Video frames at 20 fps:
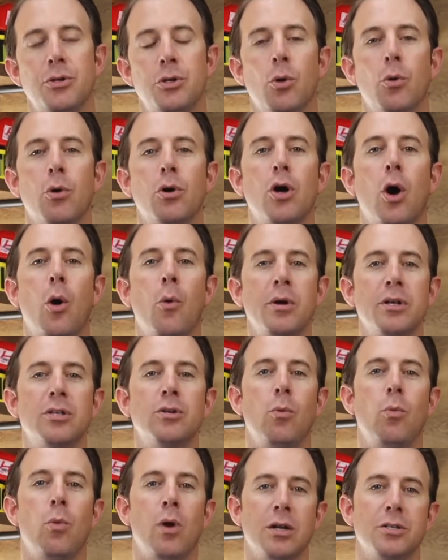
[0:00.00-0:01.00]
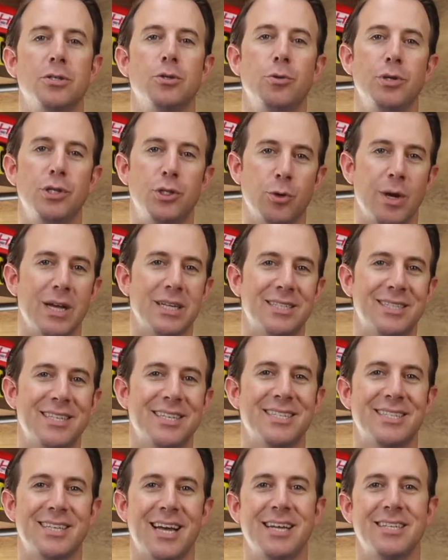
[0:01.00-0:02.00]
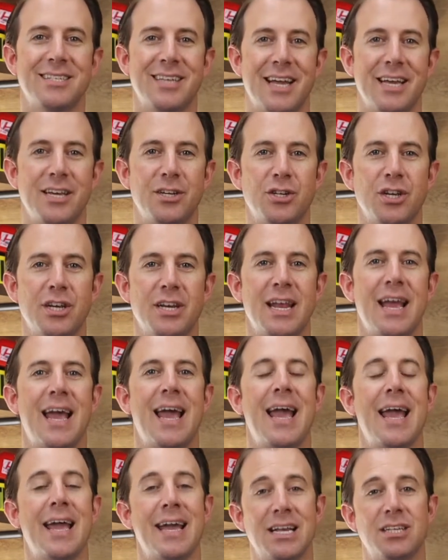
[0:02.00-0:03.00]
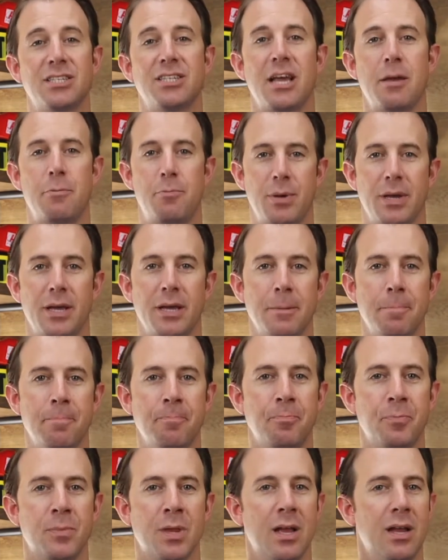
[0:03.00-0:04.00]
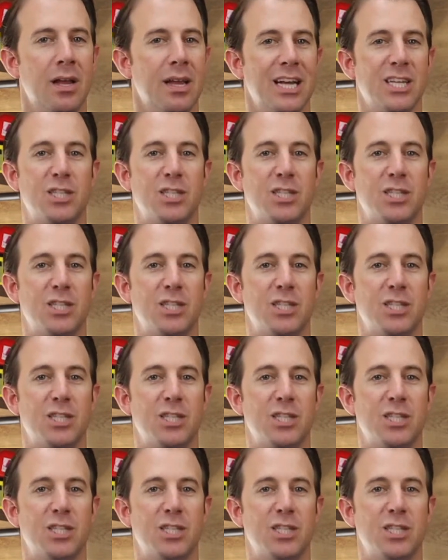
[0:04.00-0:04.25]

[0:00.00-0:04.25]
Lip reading: you're going to want to address this citation ASAP,